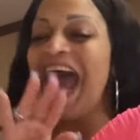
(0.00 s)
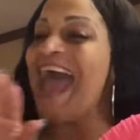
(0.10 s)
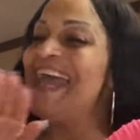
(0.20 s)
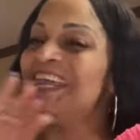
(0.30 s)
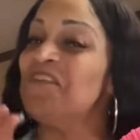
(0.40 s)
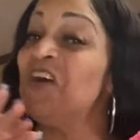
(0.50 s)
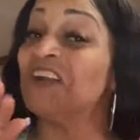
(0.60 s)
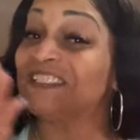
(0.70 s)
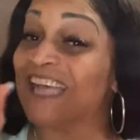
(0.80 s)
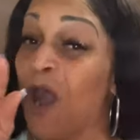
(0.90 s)
I ain't giving her
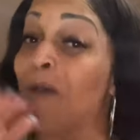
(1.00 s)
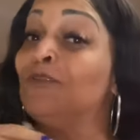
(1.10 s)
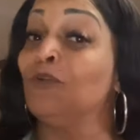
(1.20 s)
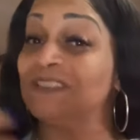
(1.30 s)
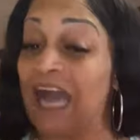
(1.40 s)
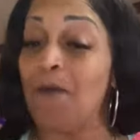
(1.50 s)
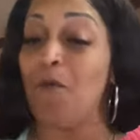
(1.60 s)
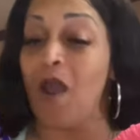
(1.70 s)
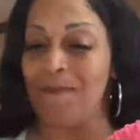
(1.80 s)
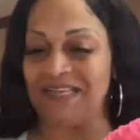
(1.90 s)
the salt. I'm gonna do the salt
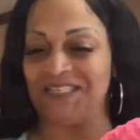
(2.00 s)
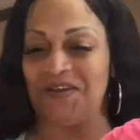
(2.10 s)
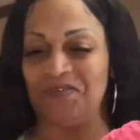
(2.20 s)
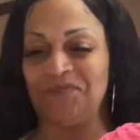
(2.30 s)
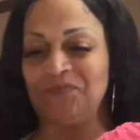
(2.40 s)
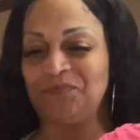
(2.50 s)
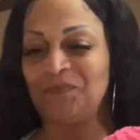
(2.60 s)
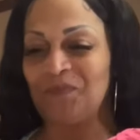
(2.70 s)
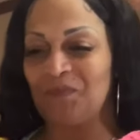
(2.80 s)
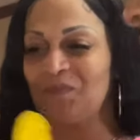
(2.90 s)
part myself.
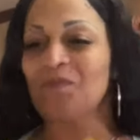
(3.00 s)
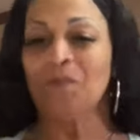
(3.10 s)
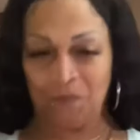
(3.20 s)
That's good.